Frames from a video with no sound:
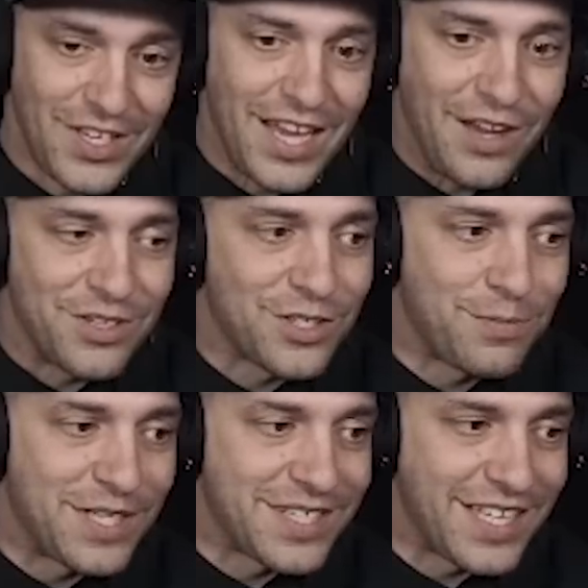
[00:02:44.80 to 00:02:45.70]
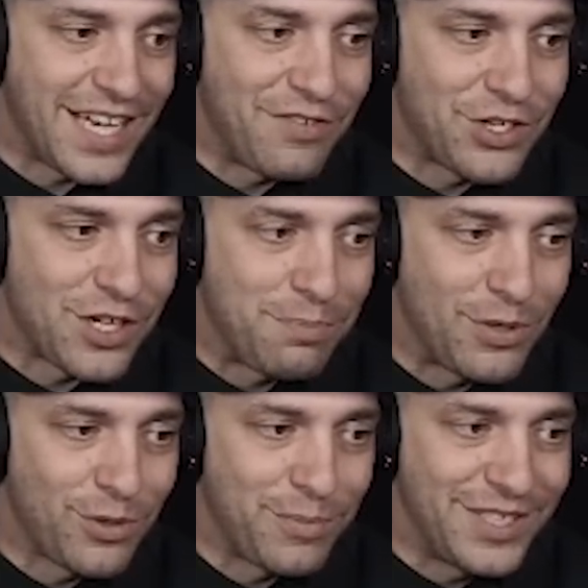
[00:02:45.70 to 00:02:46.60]
Yeah, I was just about to say, have it draw
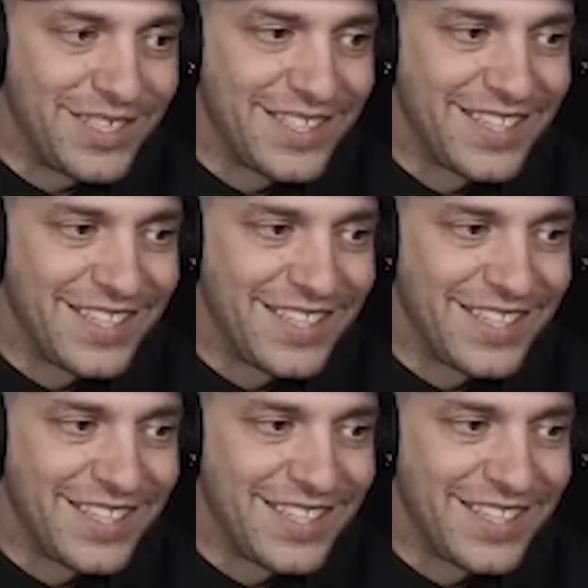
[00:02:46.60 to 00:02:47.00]
Pokemon.